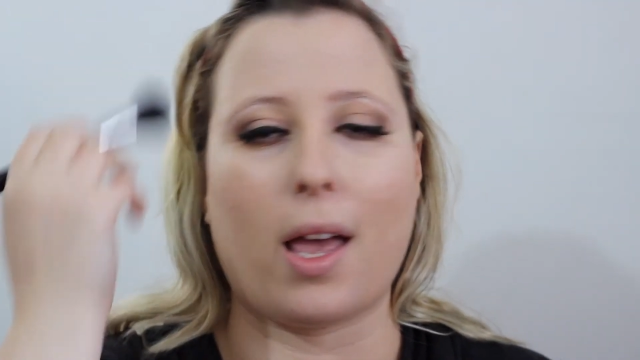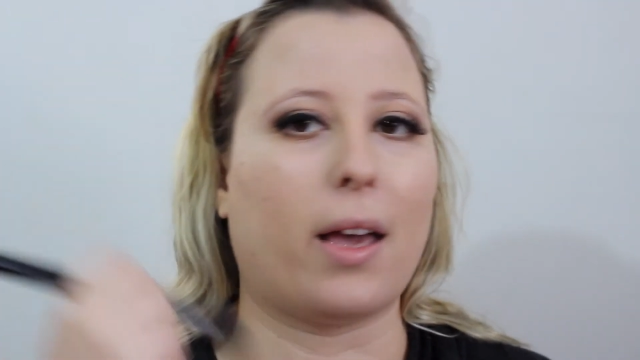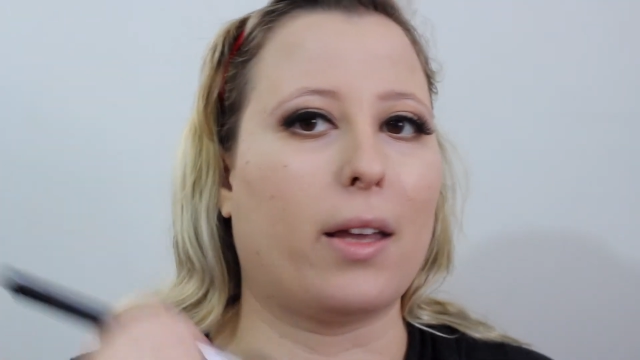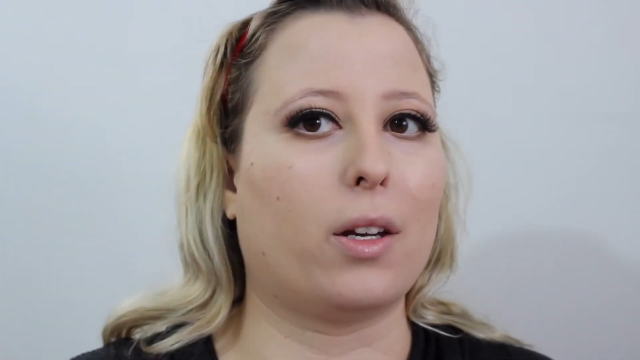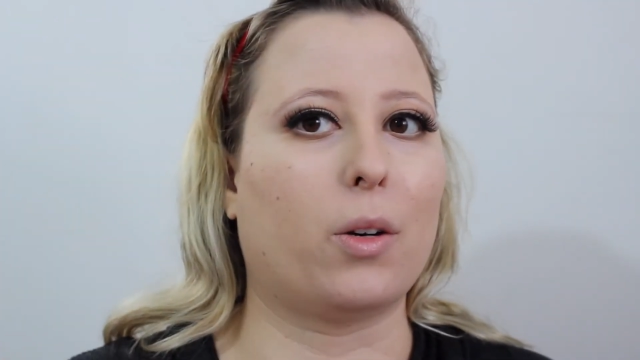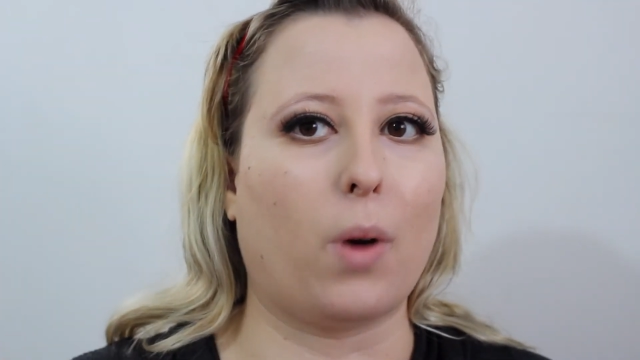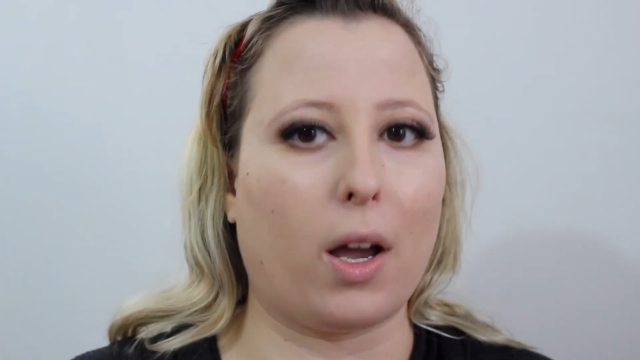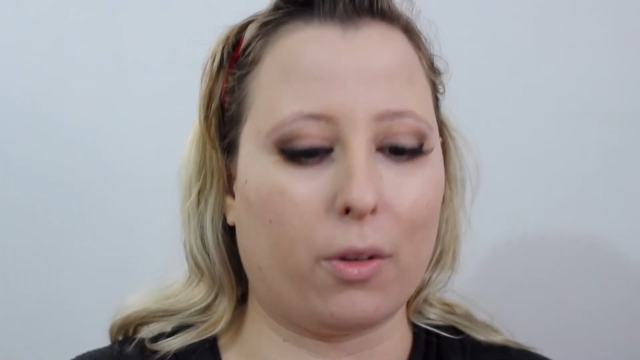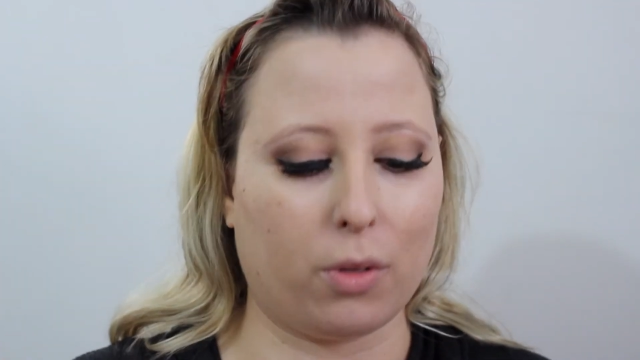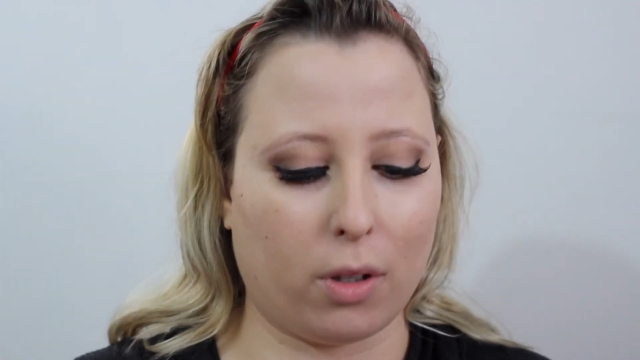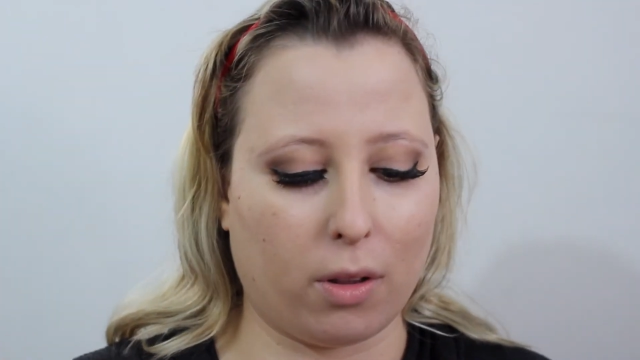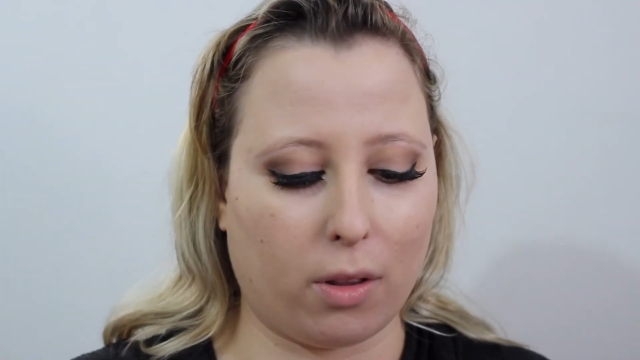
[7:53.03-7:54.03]
and
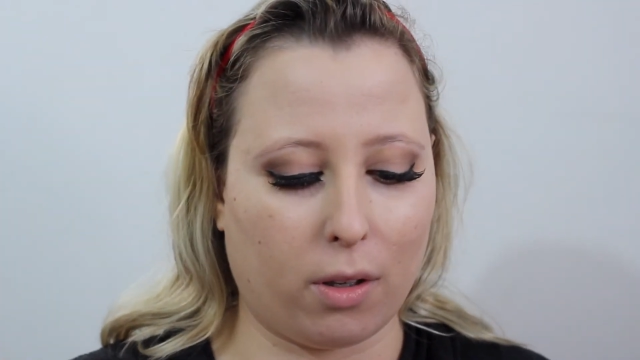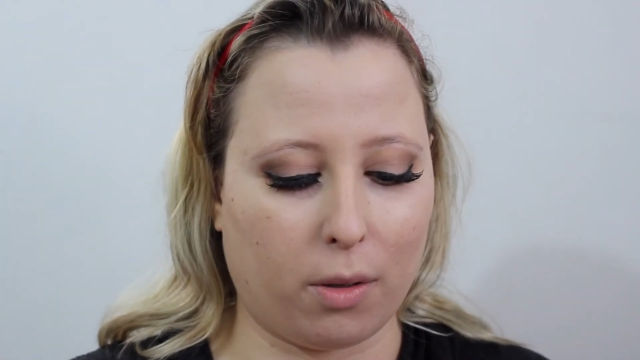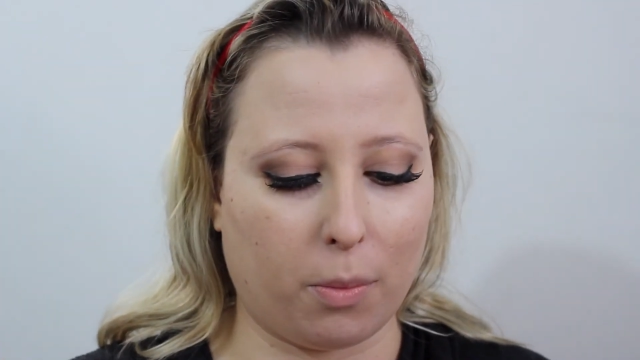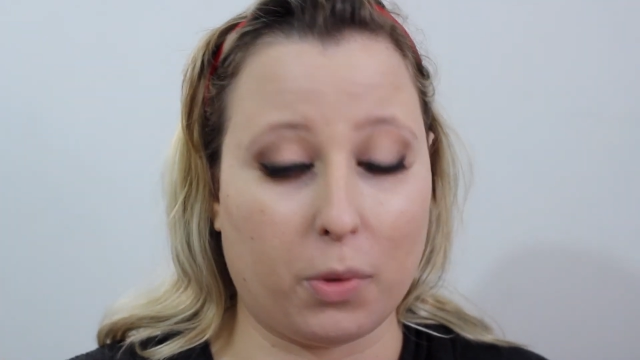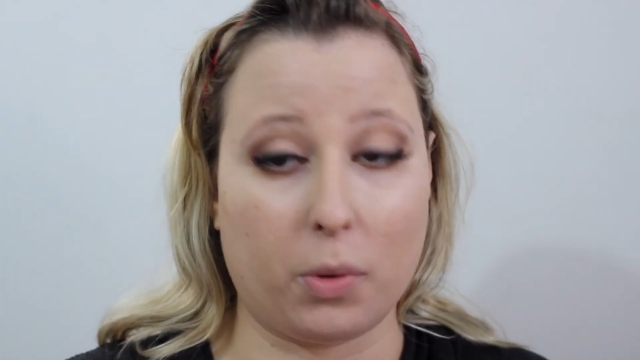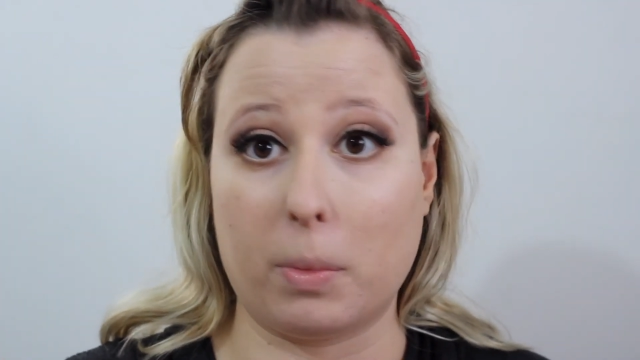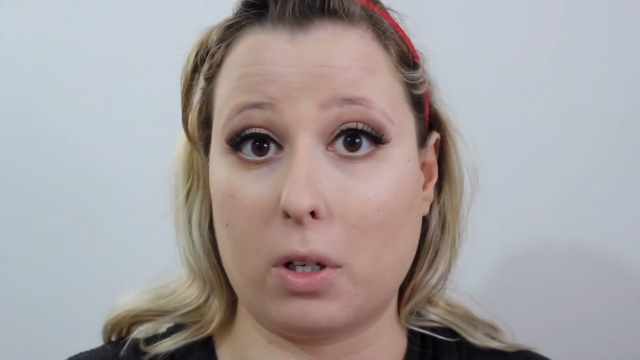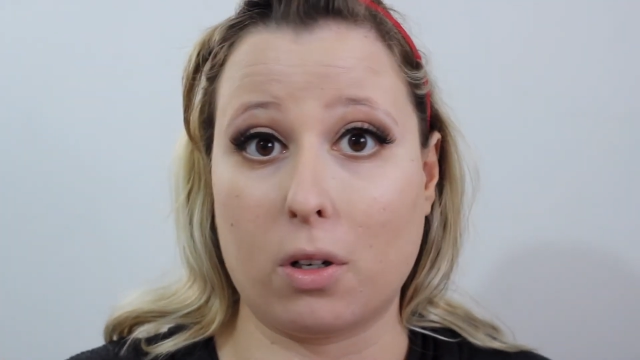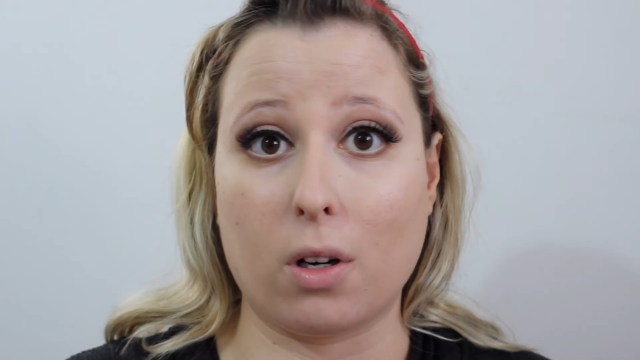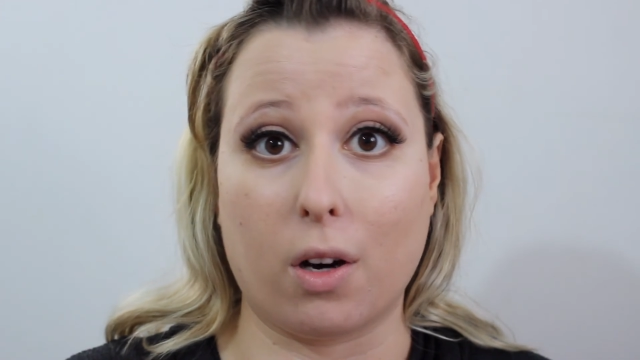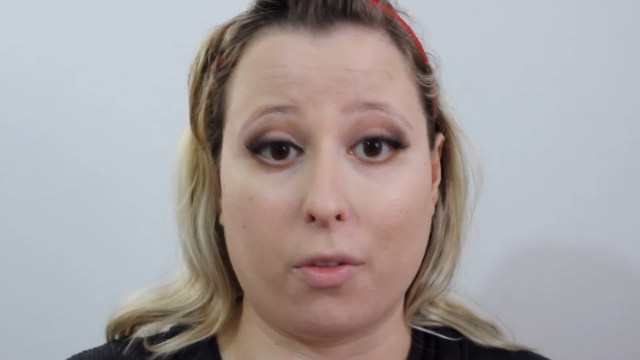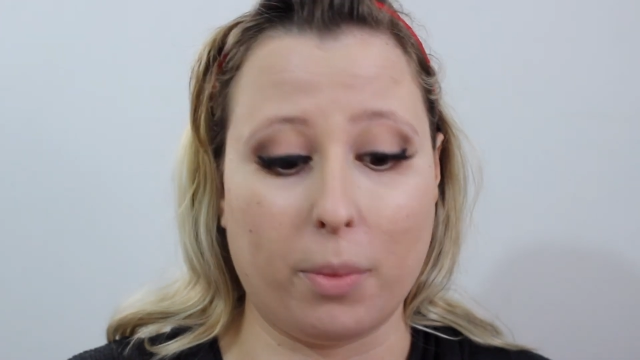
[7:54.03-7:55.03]
around the
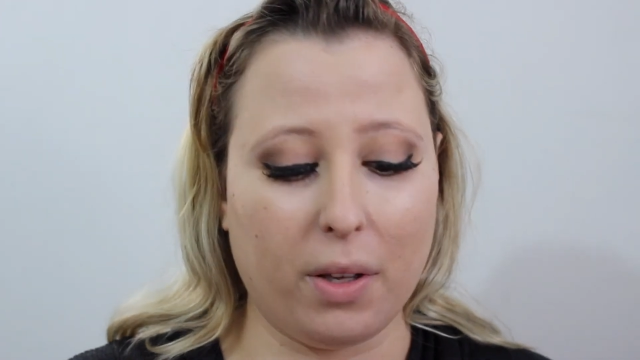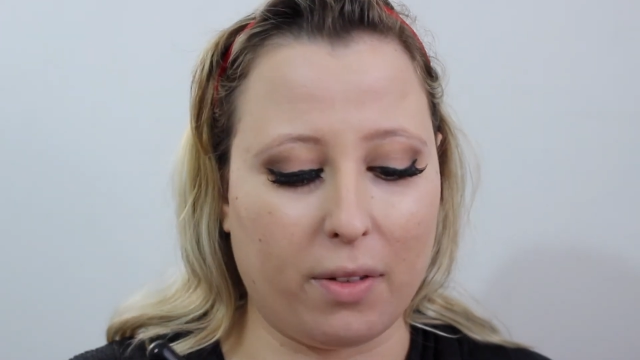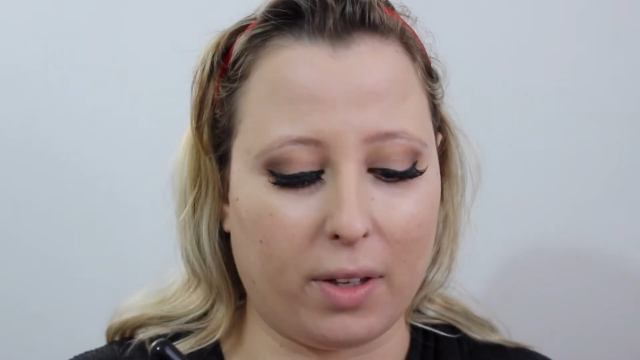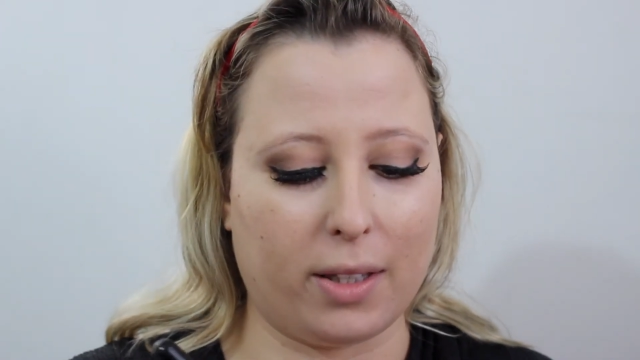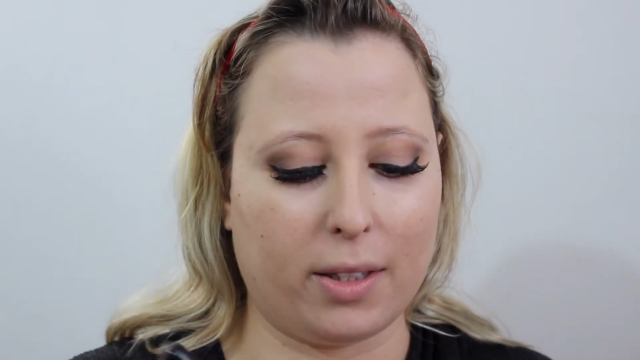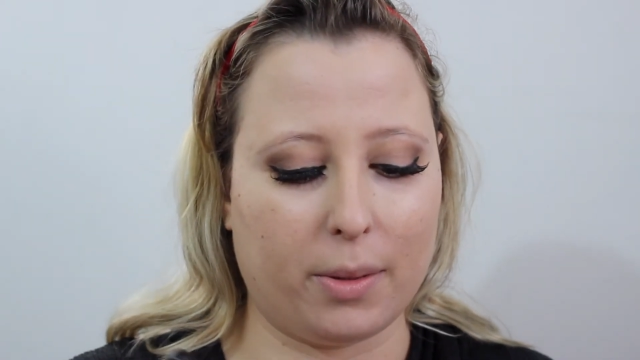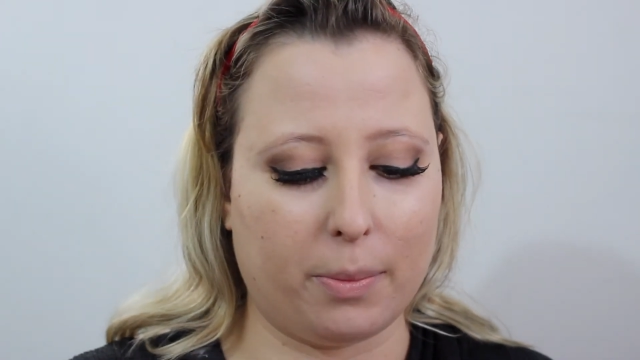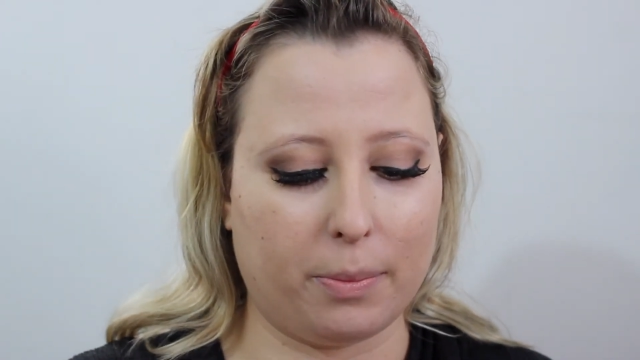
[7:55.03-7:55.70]
perimeter of my face.